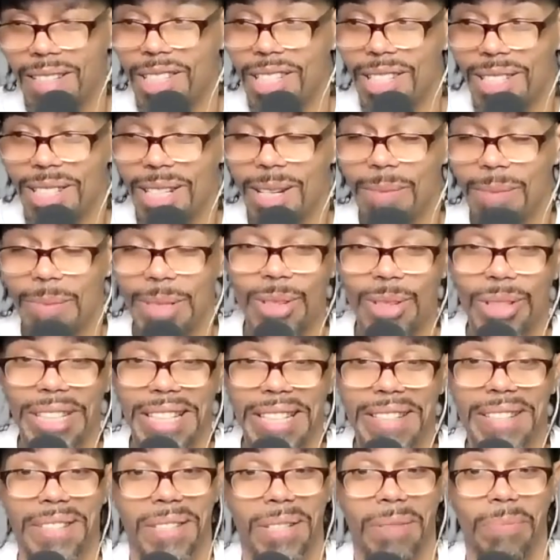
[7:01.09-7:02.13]
She's coming on
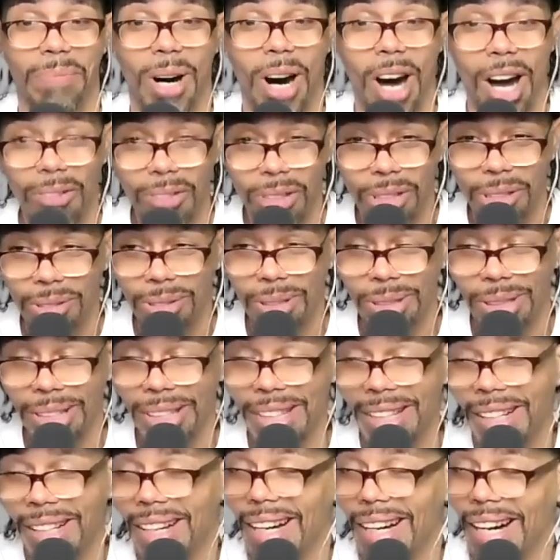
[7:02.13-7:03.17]
either tomorrow
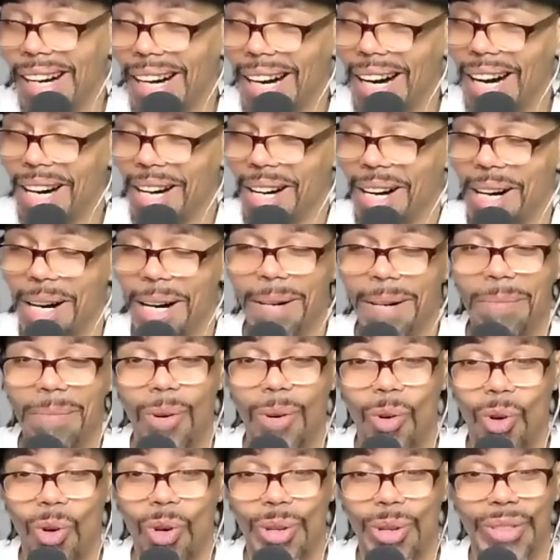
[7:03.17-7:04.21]

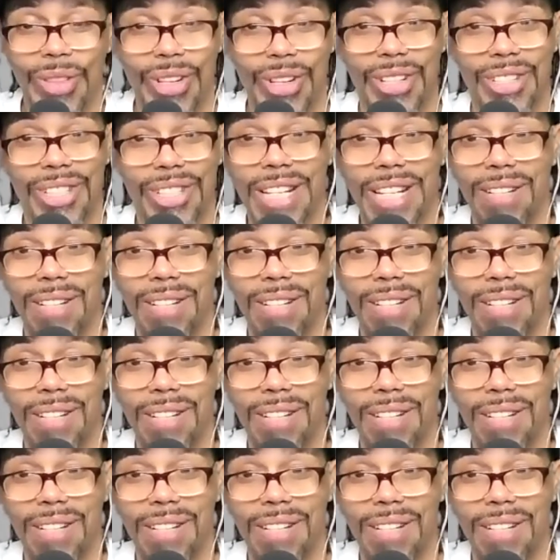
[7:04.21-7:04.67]
or Thursday or